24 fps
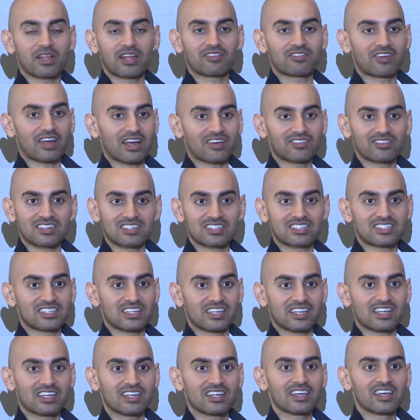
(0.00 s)
I've ever
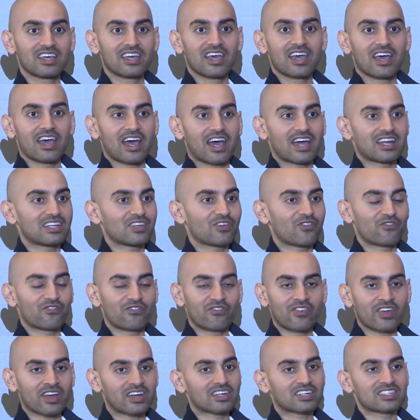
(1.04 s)
seen. And he
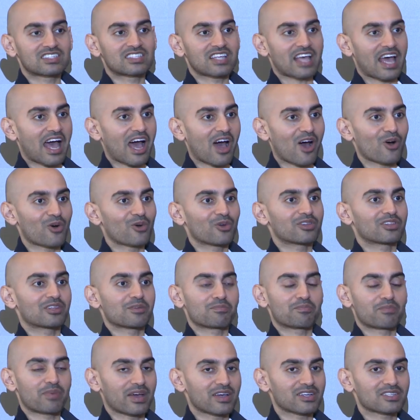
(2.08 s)
figures out the
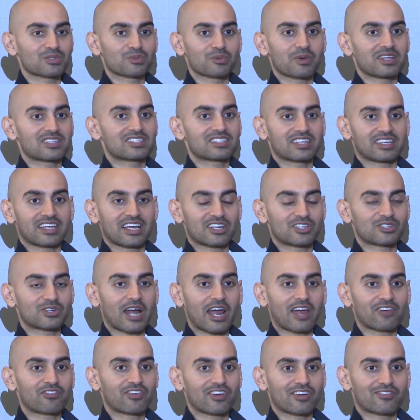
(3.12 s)
best ways to get
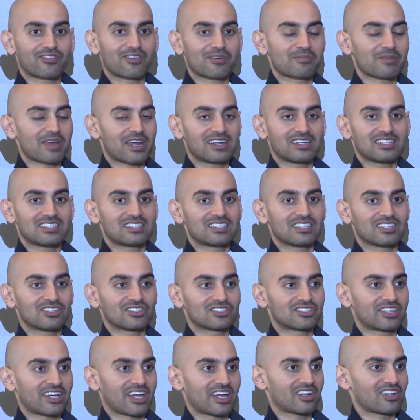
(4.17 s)
traffic from any
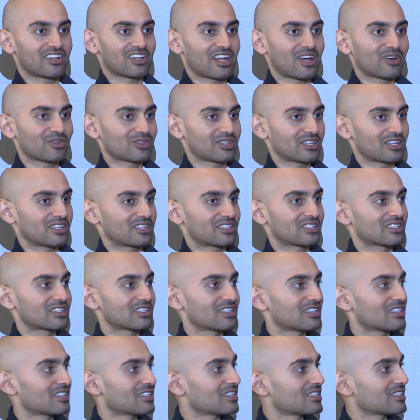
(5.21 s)
single channel out there.
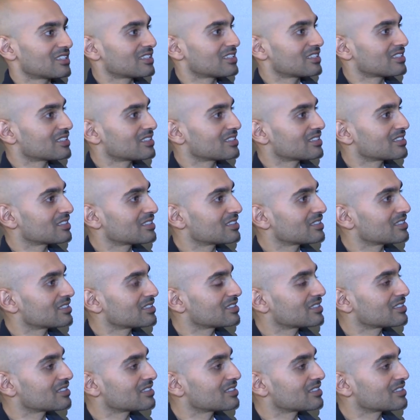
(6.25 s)
Yeah, I mean, he's a, he's a